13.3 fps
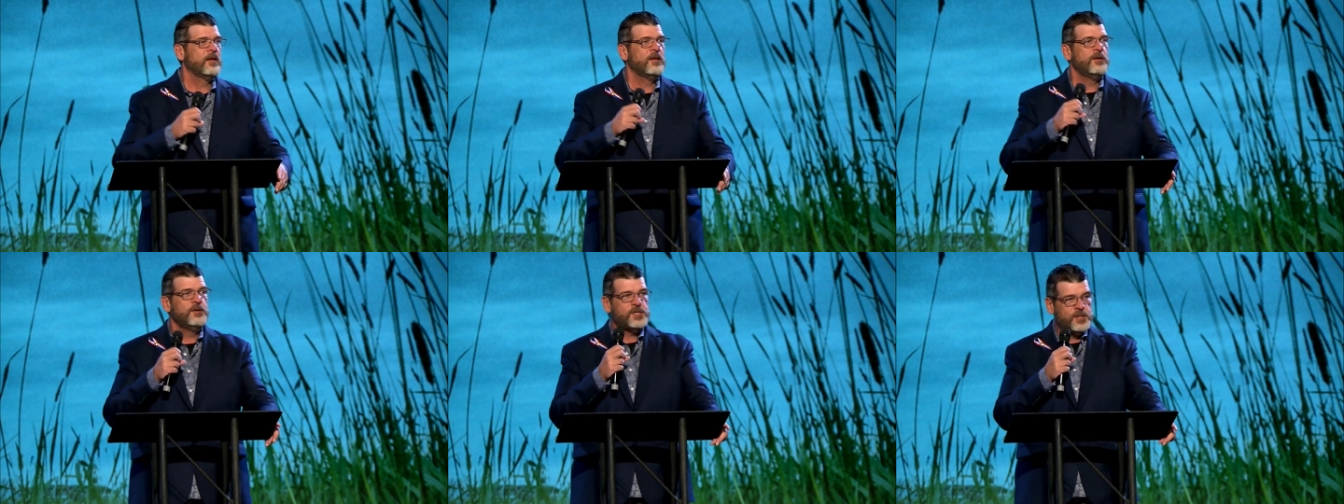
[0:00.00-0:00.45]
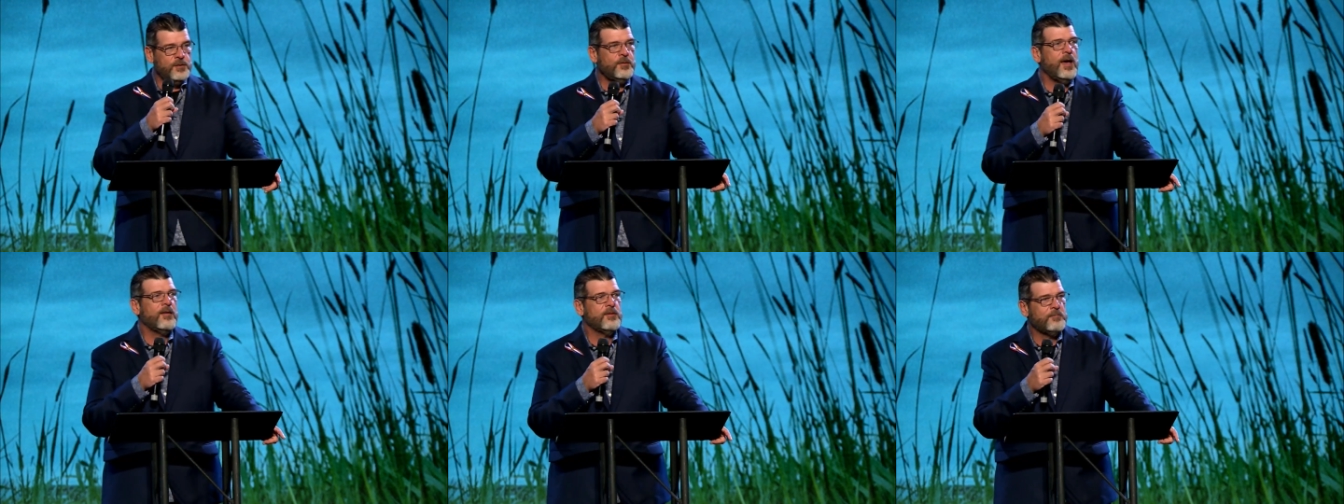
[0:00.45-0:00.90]
you still
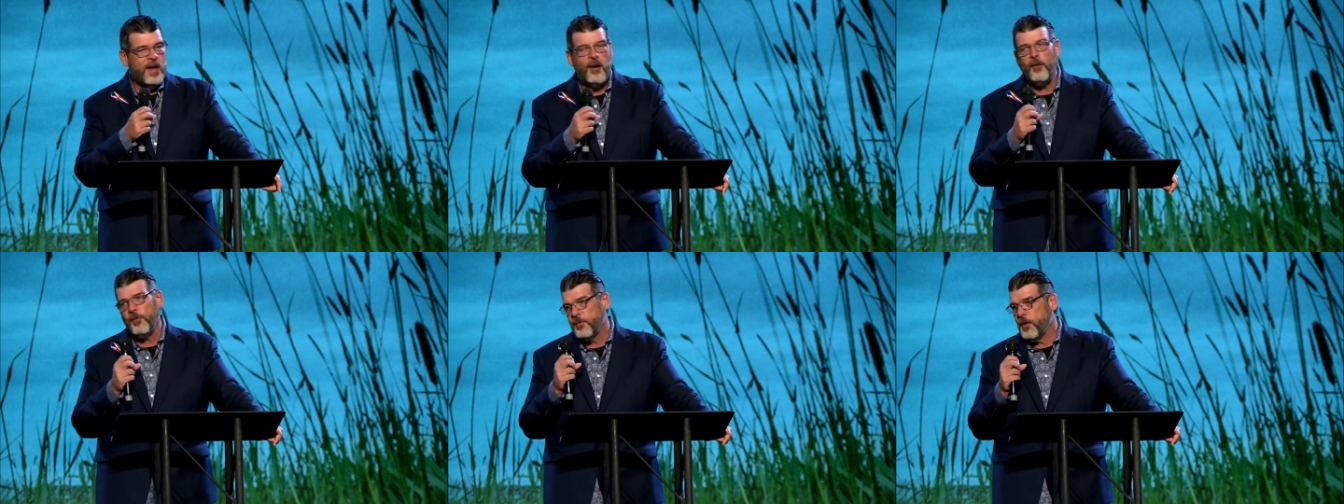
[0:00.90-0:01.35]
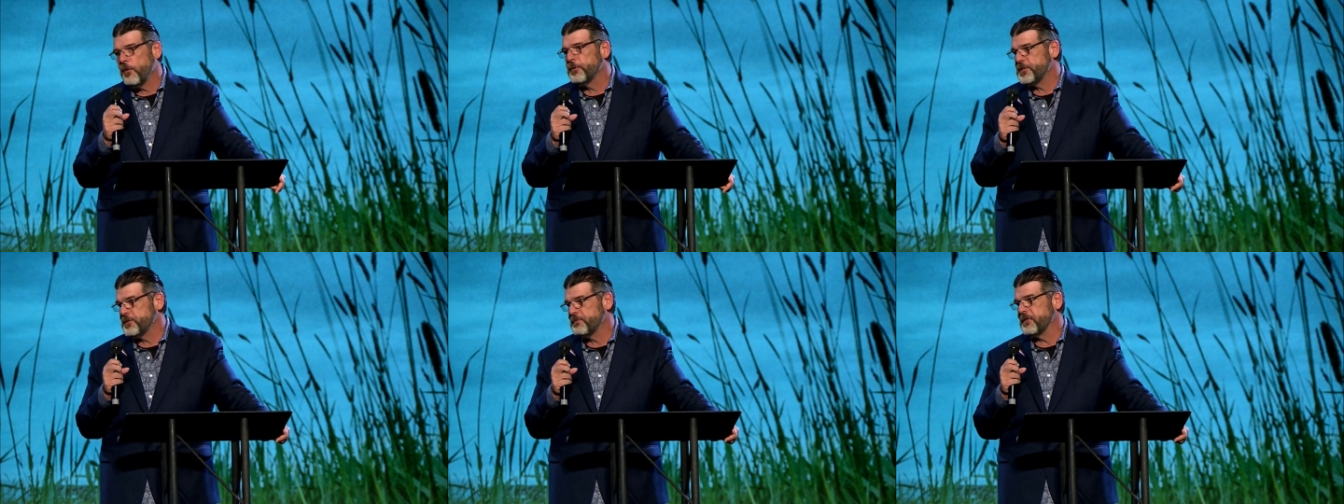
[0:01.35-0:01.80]
have the power of the
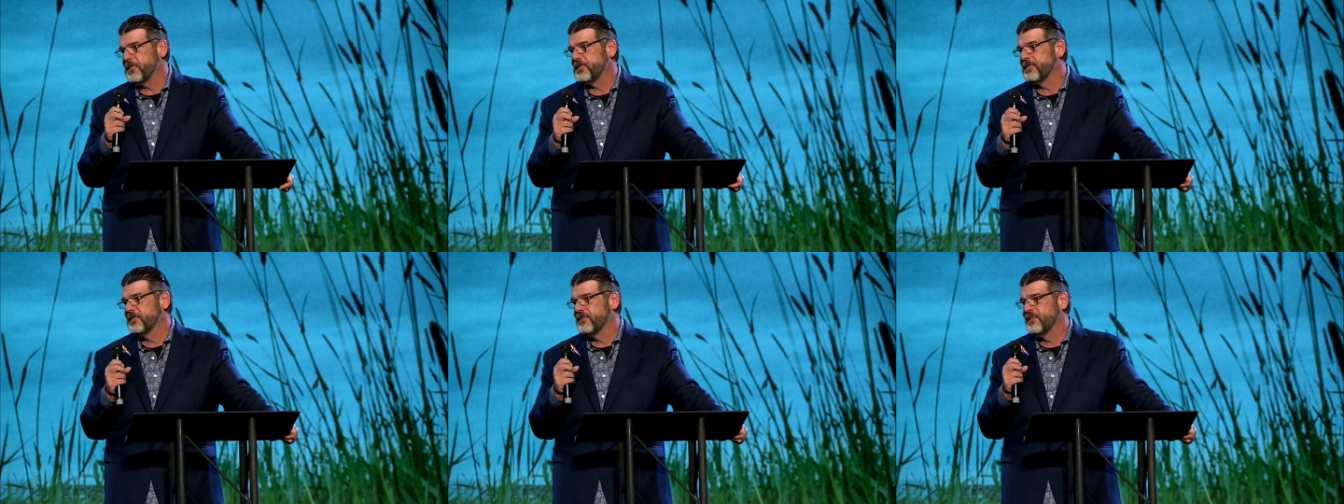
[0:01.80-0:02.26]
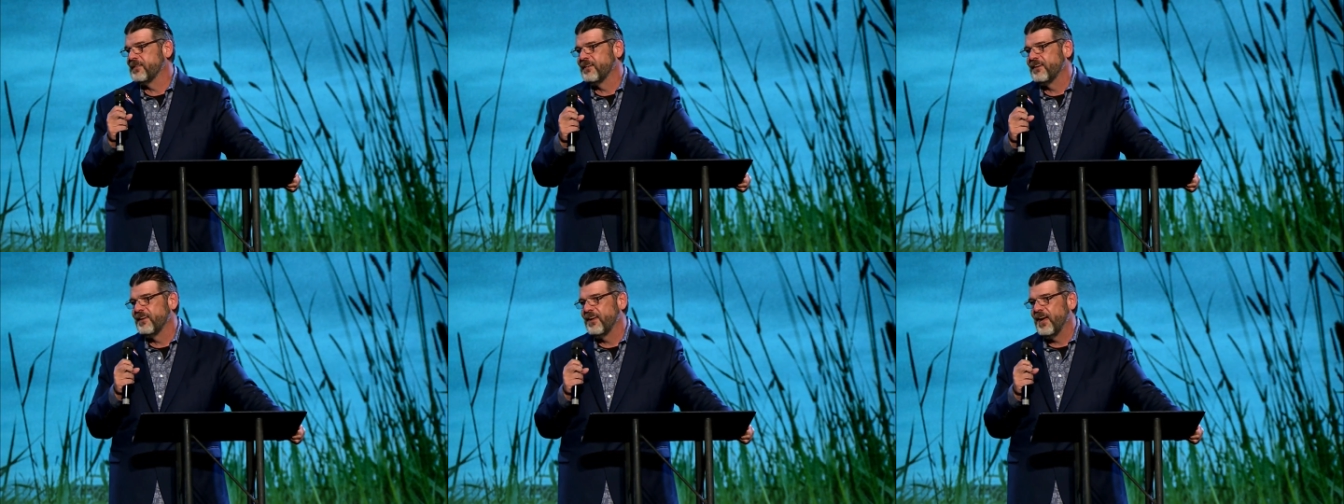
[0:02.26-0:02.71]
Holy Spirit.
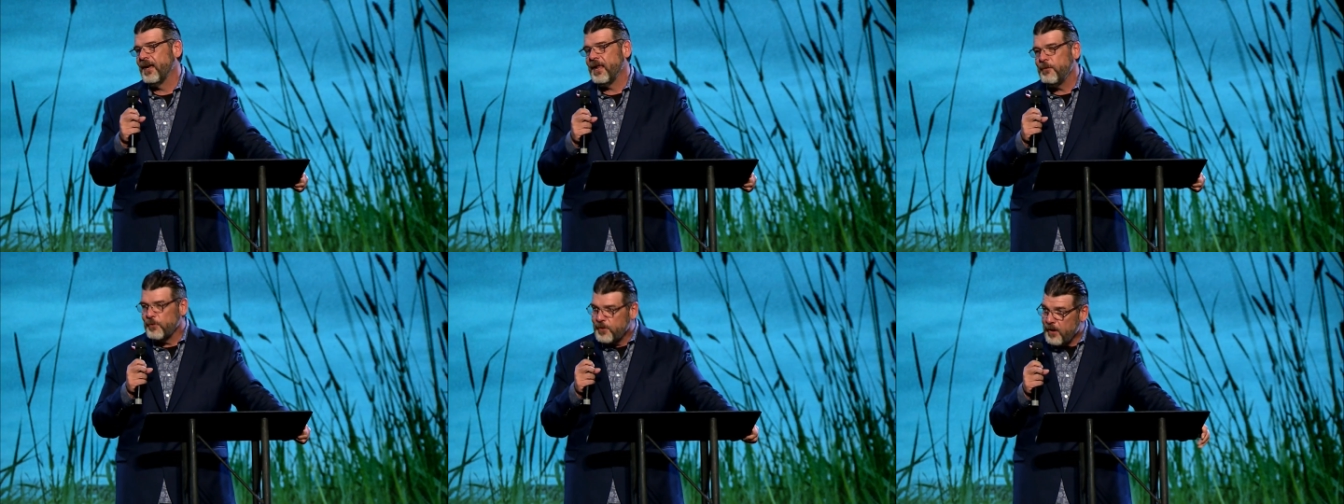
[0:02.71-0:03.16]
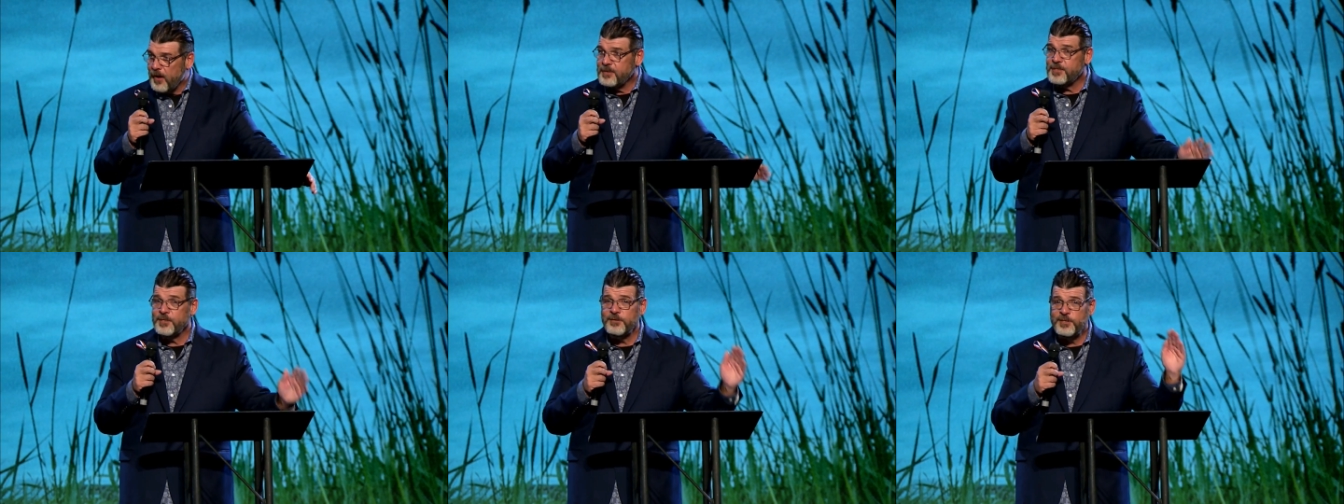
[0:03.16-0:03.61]
And he will
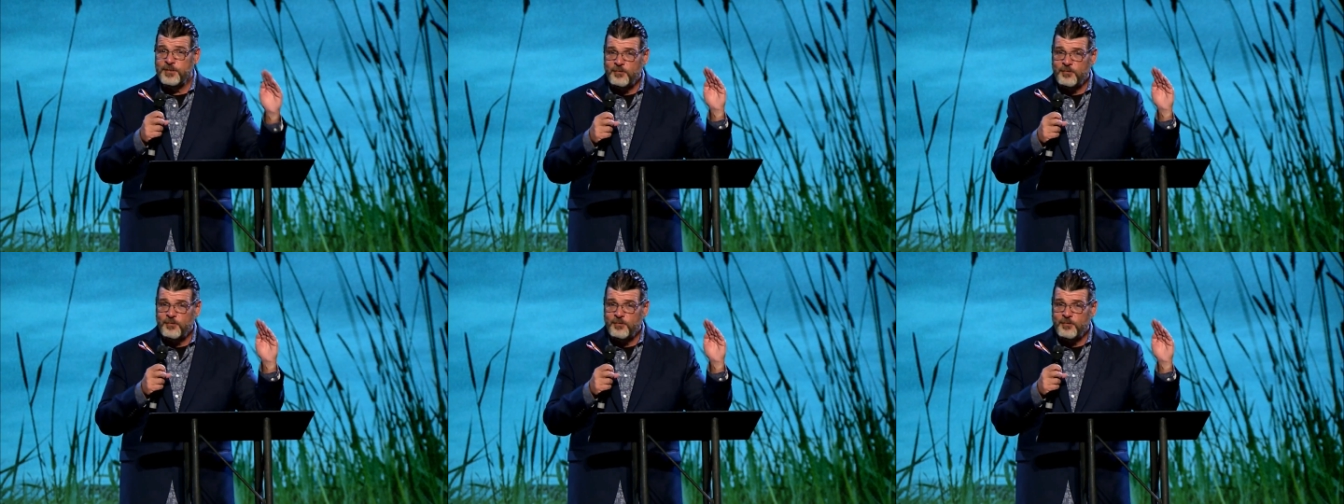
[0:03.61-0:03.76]
cause you to